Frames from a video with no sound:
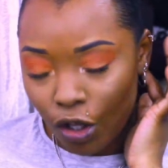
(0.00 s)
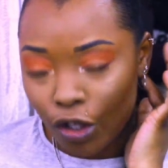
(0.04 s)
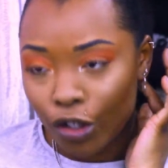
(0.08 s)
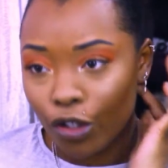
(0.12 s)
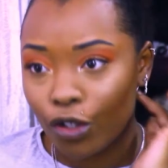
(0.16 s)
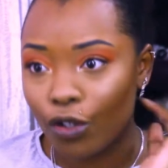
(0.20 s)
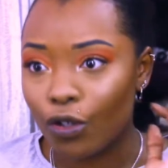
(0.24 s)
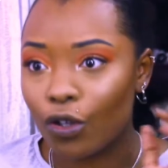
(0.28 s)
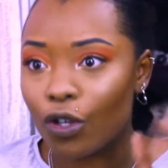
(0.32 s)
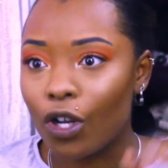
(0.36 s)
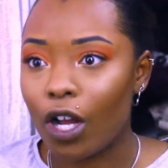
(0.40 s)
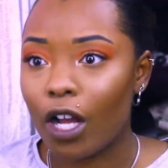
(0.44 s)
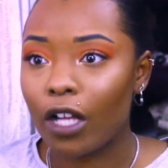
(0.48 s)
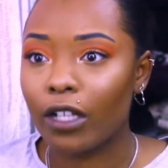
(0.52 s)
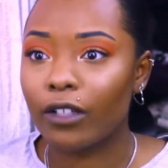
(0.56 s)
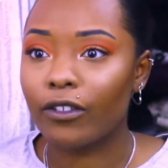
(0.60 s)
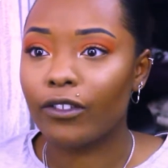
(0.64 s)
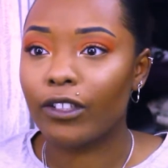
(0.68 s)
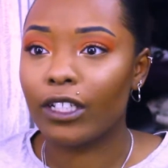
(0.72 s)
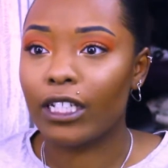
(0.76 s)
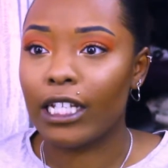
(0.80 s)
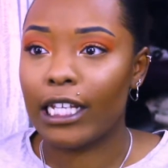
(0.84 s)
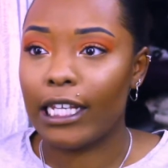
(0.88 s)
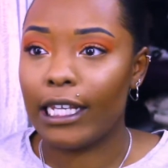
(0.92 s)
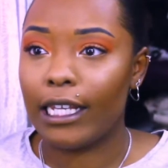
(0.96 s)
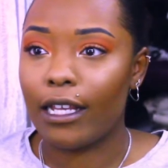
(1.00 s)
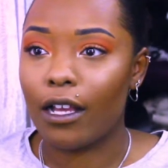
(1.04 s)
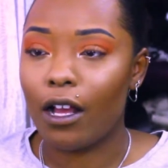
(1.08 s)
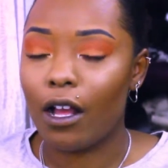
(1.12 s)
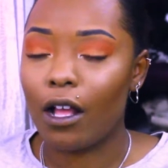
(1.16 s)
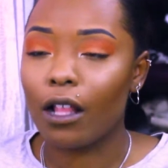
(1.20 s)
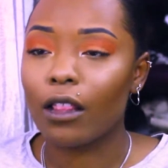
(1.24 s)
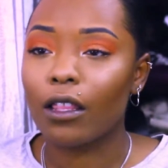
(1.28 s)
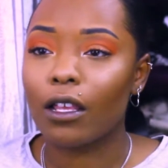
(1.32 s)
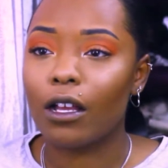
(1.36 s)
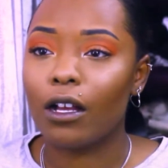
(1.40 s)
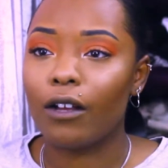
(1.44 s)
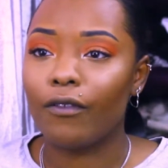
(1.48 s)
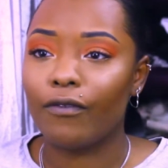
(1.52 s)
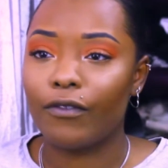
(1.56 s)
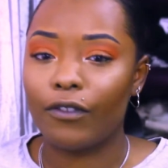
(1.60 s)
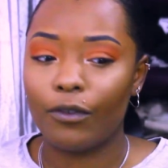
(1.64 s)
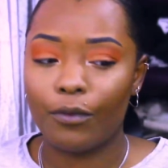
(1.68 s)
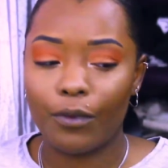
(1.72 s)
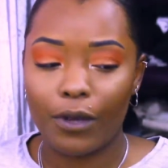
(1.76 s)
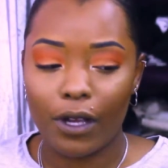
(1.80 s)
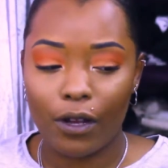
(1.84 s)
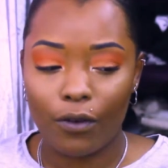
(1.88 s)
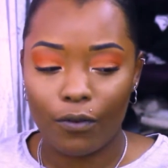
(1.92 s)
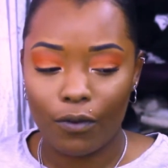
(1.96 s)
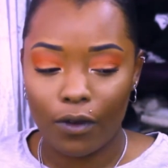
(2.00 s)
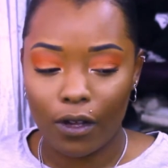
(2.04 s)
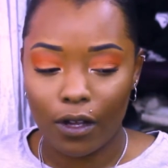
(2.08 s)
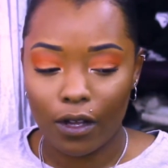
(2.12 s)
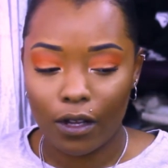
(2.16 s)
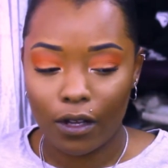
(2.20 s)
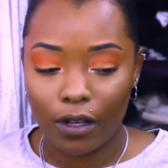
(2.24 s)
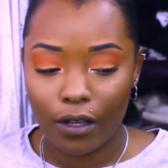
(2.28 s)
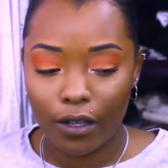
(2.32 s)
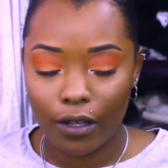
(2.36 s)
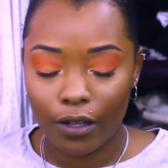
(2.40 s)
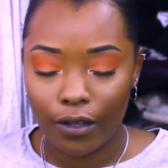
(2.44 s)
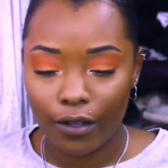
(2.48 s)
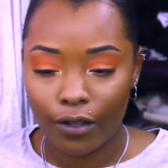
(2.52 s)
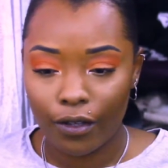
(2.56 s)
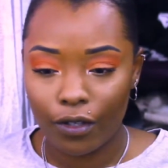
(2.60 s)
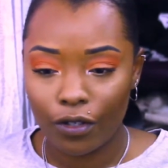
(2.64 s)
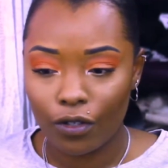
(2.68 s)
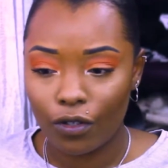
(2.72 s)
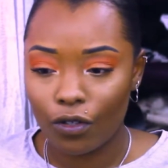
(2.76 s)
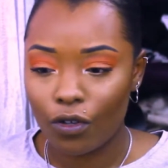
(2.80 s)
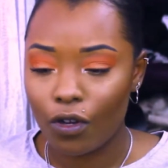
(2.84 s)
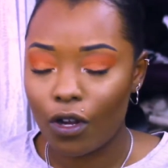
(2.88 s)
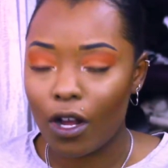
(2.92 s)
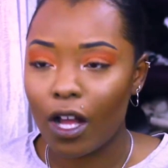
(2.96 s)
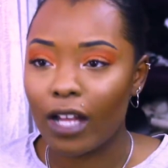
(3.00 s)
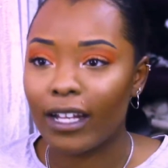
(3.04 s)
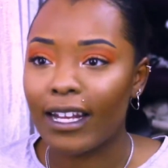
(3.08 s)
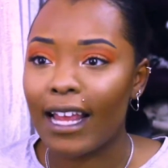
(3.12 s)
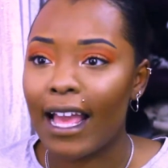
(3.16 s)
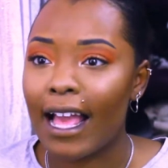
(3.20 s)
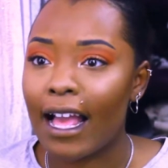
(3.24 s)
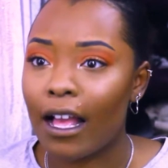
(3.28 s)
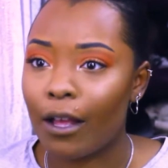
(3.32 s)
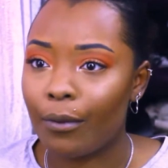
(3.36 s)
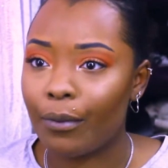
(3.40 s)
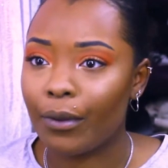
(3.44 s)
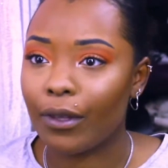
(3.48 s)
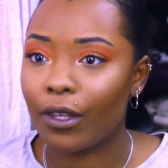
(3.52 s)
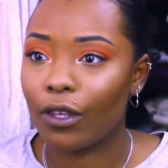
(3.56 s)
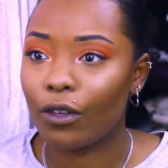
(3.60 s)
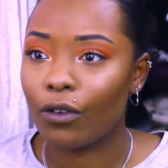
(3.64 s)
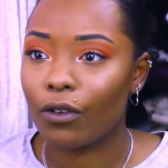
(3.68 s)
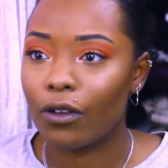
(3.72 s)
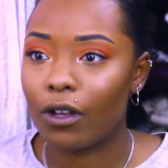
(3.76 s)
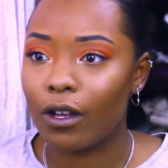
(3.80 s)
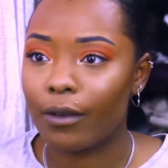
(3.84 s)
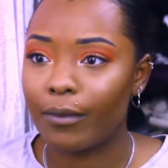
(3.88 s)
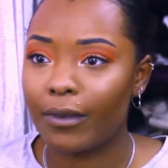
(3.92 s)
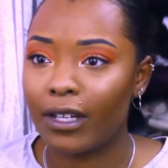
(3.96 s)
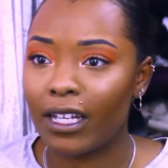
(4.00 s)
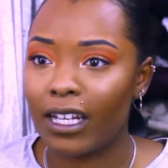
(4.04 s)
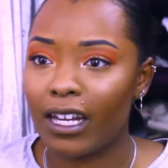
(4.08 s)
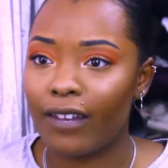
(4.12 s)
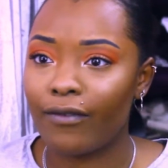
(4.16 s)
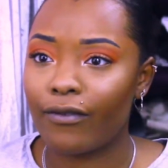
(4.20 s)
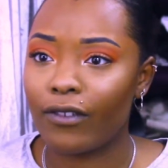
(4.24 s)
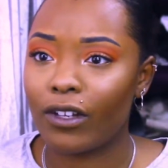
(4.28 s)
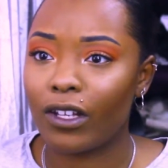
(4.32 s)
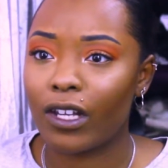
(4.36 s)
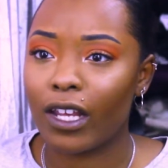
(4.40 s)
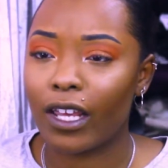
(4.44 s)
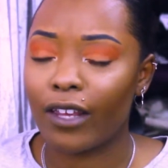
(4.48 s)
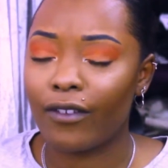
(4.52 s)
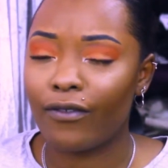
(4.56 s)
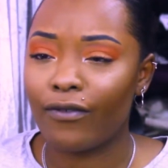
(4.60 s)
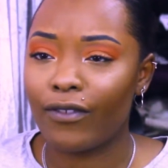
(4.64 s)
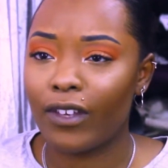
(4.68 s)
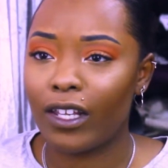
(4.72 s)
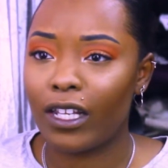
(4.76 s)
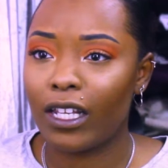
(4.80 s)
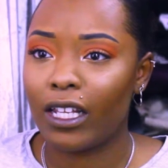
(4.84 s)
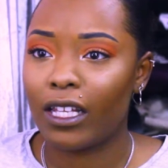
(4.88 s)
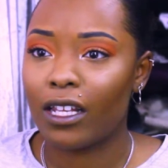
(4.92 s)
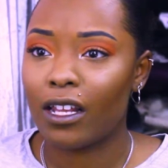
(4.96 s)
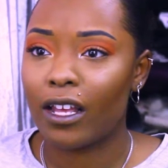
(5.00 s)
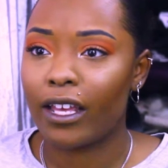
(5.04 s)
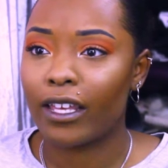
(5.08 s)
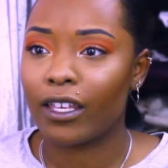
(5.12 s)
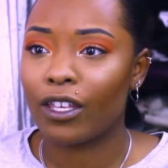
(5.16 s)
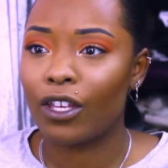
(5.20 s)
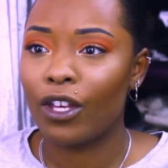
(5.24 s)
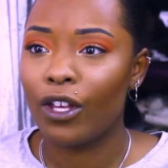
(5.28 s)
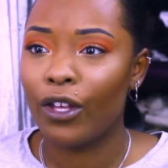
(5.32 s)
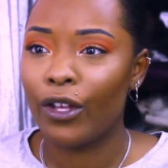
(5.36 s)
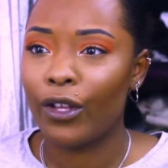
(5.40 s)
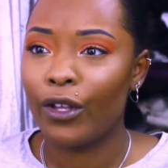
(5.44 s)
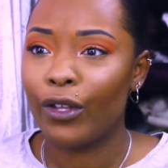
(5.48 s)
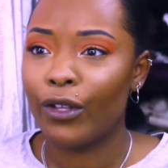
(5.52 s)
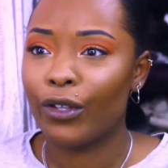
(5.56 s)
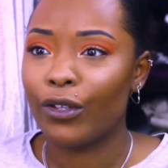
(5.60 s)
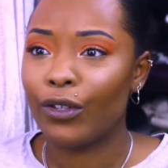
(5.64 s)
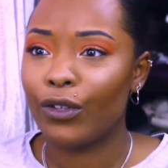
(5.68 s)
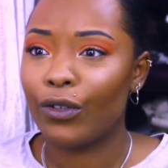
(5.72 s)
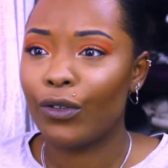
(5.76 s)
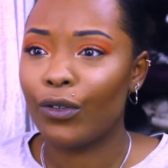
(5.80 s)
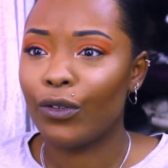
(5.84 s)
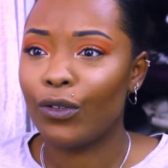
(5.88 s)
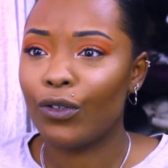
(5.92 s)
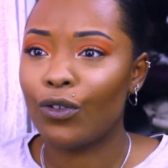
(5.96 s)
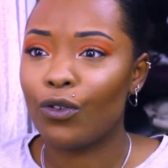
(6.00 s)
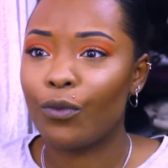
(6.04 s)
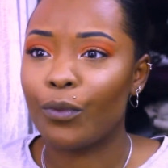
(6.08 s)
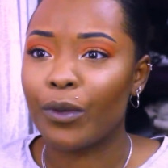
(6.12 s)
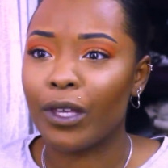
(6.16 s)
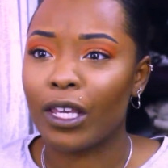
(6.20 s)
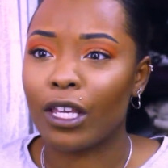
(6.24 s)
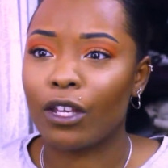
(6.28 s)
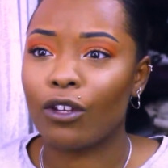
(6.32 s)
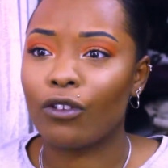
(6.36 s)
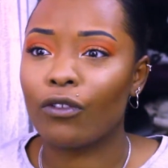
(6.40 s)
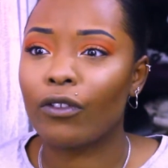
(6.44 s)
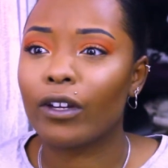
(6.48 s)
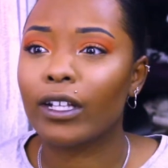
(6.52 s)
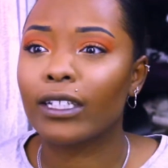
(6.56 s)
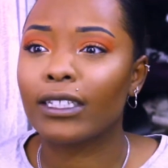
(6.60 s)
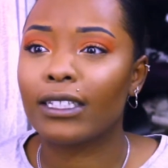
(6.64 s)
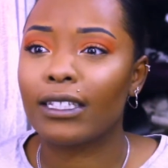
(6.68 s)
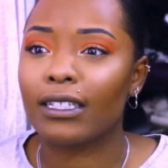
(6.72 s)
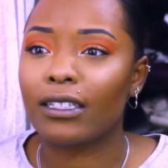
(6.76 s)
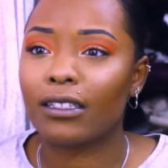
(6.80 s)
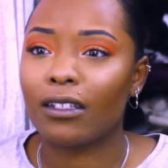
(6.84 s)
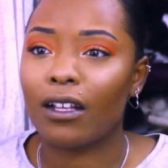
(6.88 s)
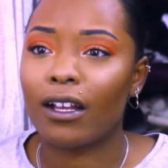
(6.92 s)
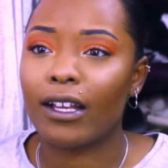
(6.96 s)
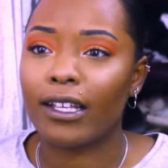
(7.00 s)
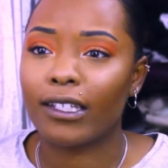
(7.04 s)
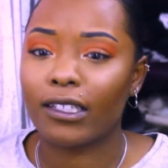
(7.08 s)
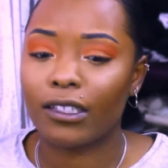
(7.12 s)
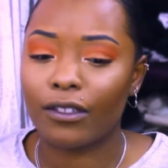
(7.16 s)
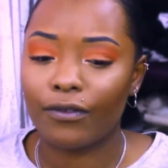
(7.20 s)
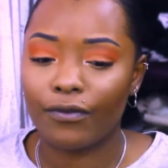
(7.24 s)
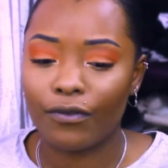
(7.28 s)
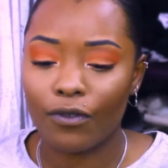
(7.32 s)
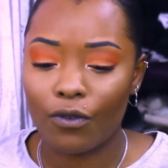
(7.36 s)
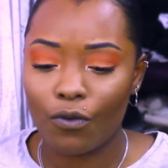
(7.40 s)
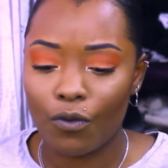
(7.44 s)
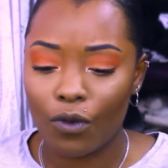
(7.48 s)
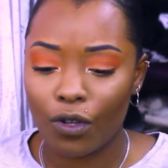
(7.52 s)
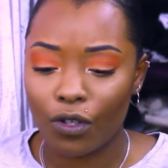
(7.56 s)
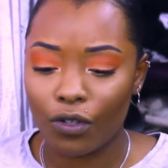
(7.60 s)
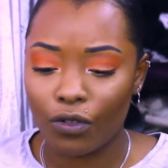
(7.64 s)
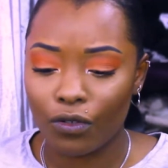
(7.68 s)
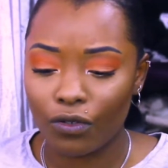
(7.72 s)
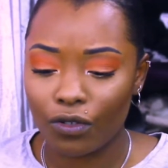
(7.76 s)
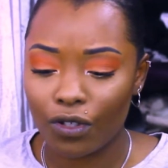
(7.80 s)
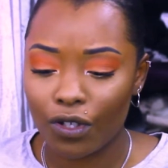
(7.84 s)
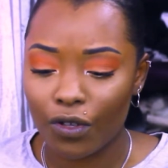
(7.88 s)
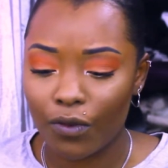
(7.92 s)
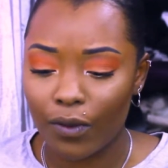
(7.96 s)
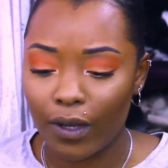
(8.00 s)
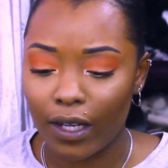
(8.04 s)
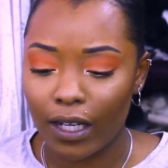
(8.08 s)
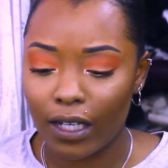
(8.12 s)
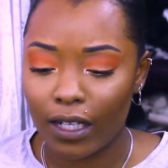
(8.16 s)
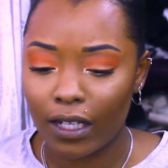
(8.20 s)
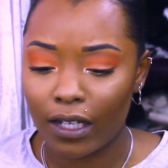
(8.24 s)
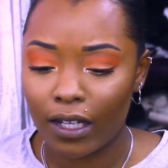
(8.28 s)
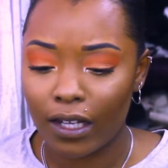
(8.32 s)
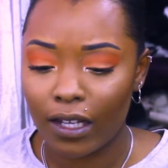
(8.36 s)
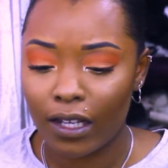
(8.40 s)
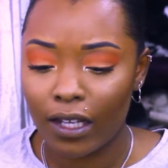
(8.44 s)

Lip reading: You're currently uncomfortable at work, you're unhappy, you're coming in every day feeling like you're being criticised for what you're doing.